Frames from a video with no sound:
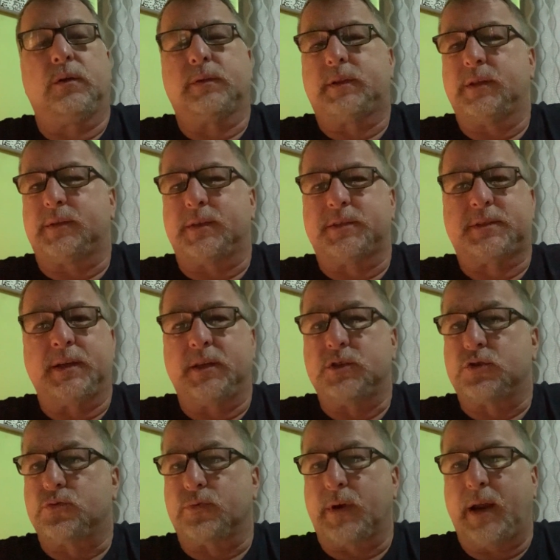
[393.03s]
This thing is
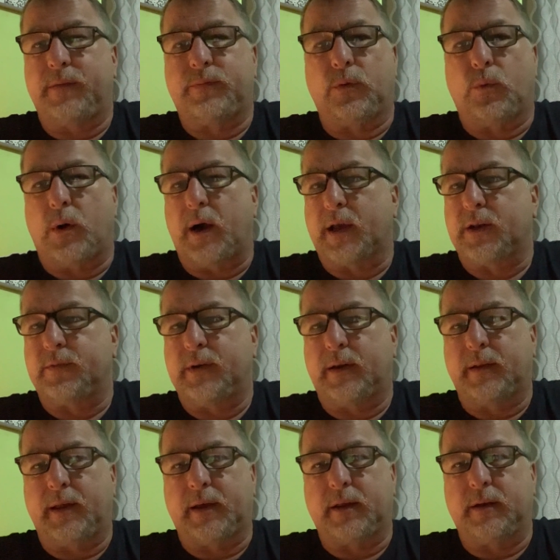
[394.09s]
great for walking
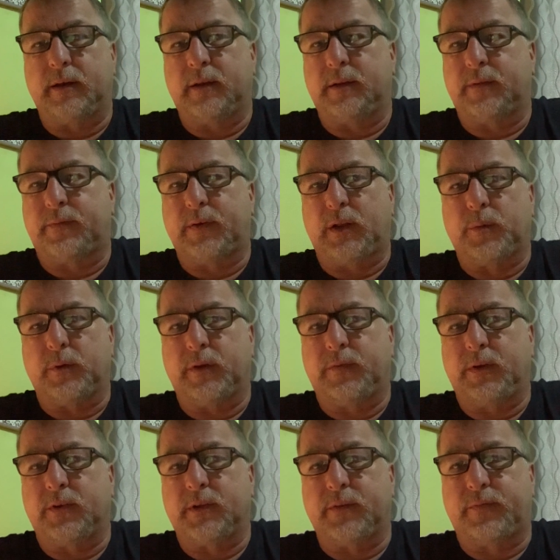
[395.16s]
around, like
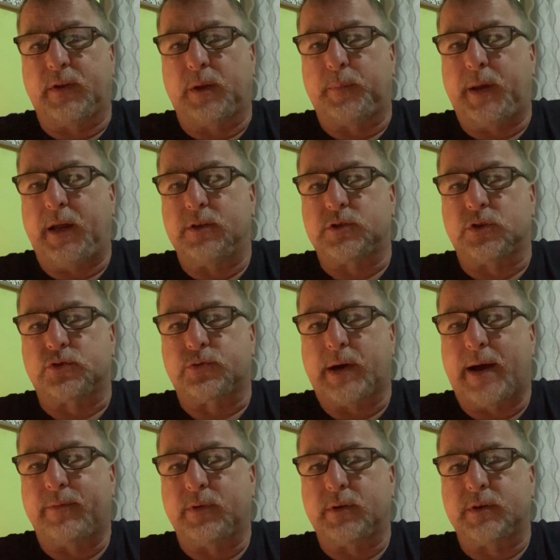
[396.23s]
if you're in the Philippines or
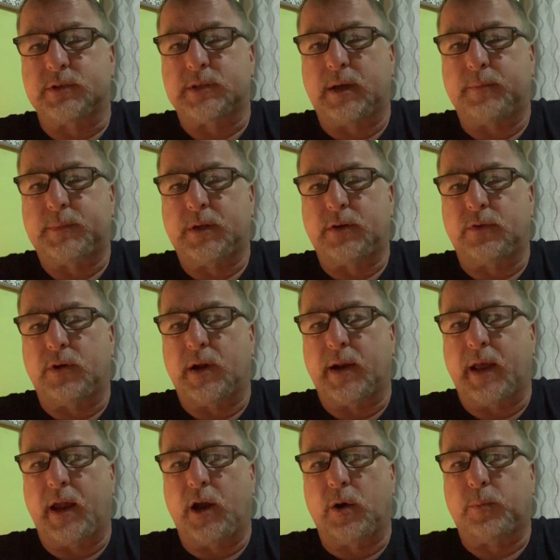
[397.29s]
traveling or something, or on
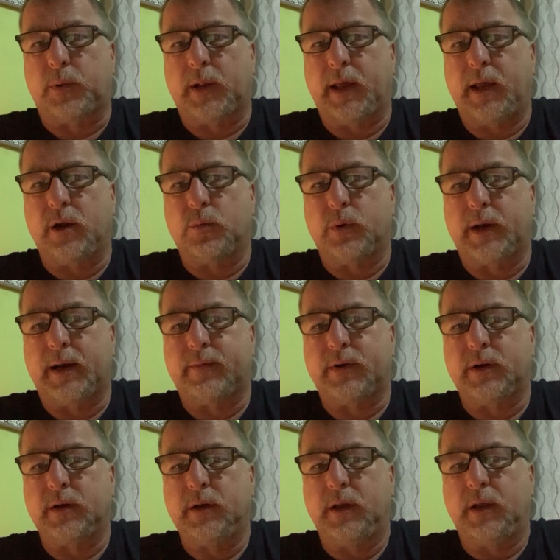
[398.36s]
an airplane or
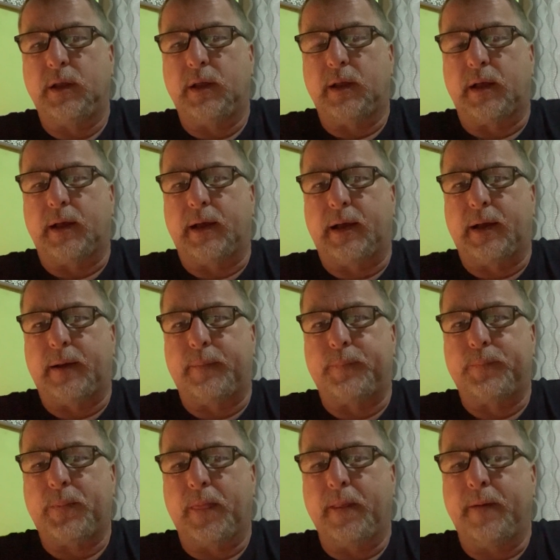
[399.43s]
whatever.
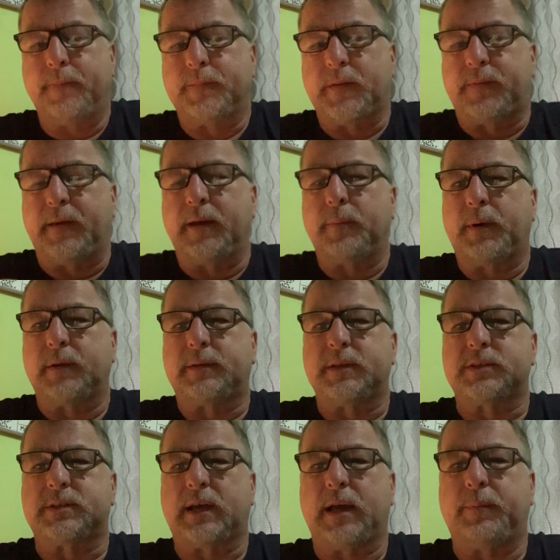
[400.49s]
The thing about
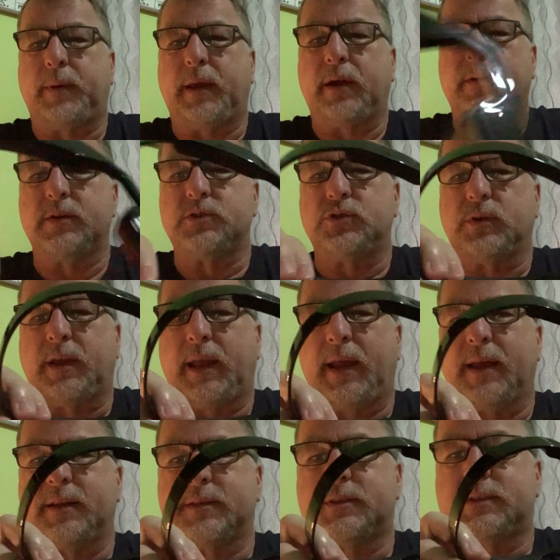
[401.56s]
this type here is you
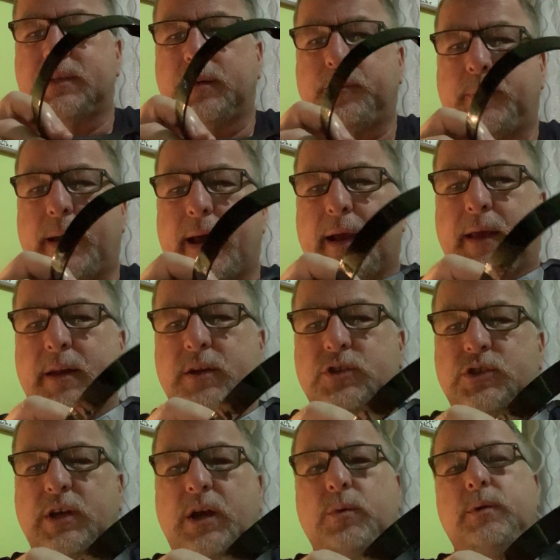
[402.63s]
can't sit back in a
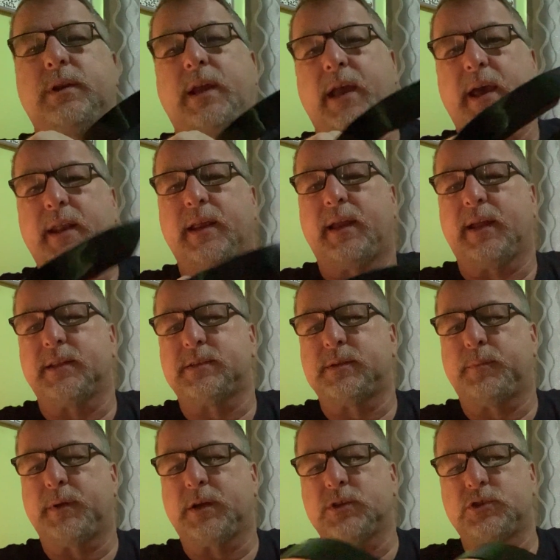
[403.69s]
chair with your head against
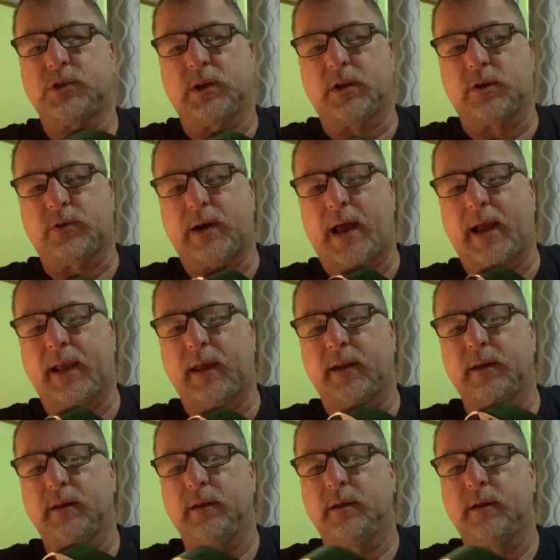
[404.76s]
it because you're going to crack it.